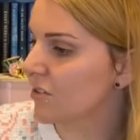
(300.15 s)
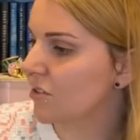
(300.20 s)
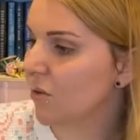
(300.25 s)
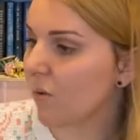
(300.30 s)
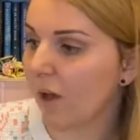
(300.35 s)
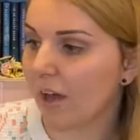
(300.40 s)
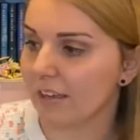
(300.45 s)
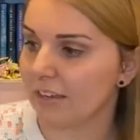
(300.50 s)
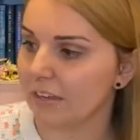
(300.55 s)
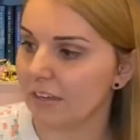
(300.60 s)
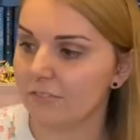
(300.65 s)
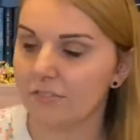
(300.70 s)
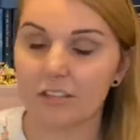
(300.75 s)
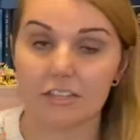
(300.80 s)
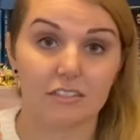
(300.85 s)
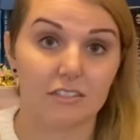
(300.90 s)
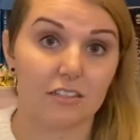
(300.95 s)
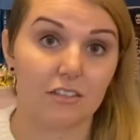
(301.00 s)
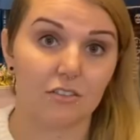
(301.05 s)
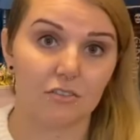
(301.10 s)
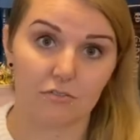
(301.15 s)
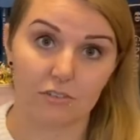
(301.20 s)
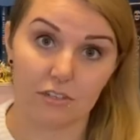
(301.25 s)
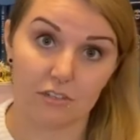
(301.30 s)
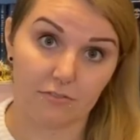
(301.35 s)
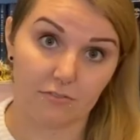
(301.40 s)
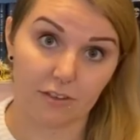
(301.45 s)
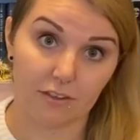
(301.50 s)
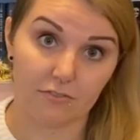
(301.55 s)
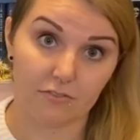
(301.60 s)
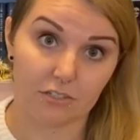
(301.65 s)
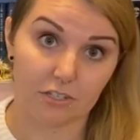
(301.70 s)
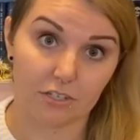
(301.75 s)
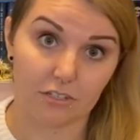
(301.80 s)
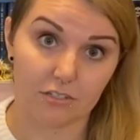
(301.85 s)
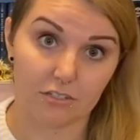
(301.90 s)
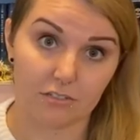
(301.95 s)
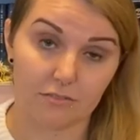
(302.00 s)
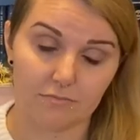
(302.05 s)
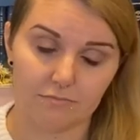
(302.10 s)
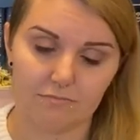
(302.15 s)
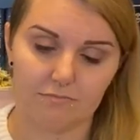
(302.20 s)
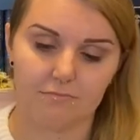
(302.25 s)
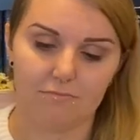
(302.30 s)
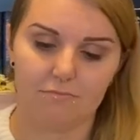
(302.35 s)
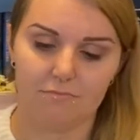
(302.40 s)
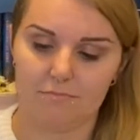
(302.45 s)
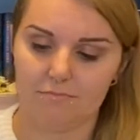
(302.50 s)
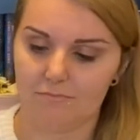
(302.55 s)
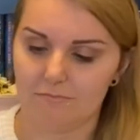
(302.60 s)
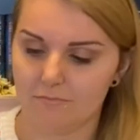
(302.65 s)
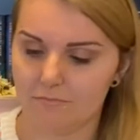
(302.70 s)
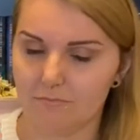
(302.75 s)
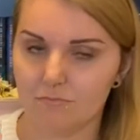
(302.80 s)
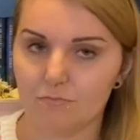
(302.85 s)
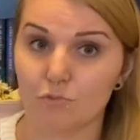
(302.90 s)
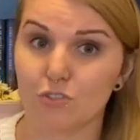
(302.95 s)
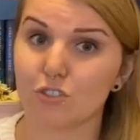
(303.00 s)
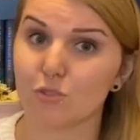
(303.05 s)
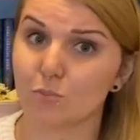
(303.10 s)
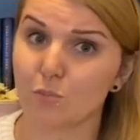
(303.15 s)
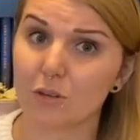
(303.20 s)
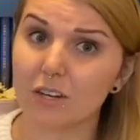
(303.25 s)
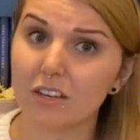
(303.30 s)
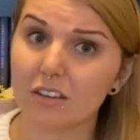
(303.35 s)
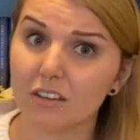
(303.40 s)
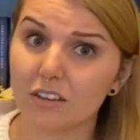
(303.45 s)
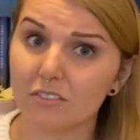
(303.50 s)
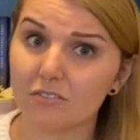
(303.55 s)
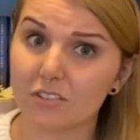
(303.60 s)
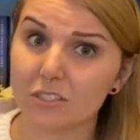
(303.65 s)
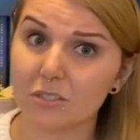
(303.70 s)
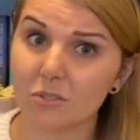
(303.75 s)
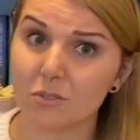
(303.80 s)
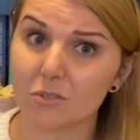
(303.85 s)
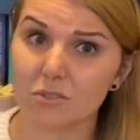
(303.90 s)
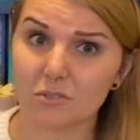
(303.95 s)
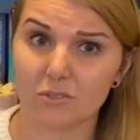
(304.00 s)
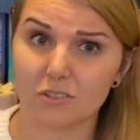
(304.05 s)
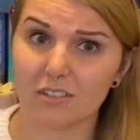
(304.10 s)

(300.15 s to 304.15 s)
So I gave this a three out of five stars, which is pretty good for a short story